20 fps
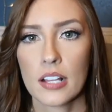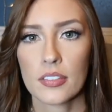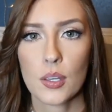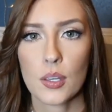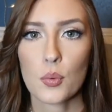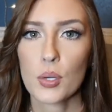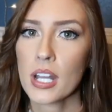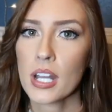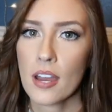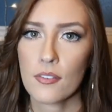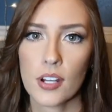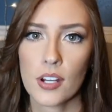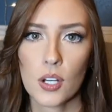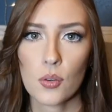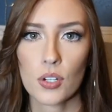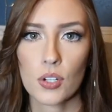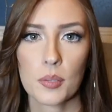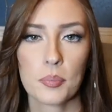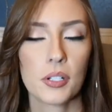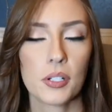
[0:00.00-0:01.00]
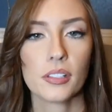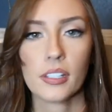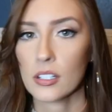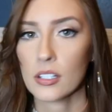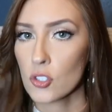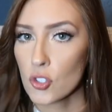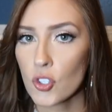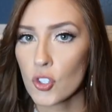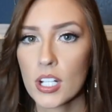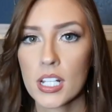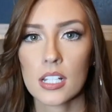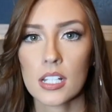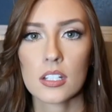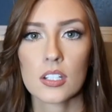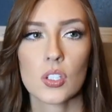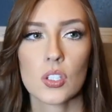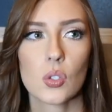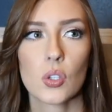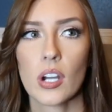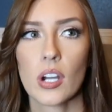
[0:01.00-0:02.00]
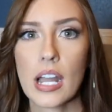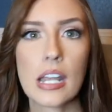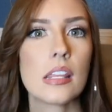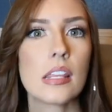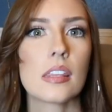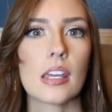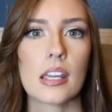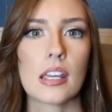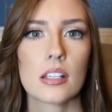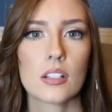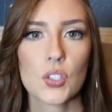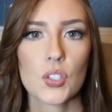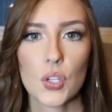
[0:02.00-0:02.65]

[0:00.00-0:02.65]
they wouldn't have anywhere to put like drinks or anything.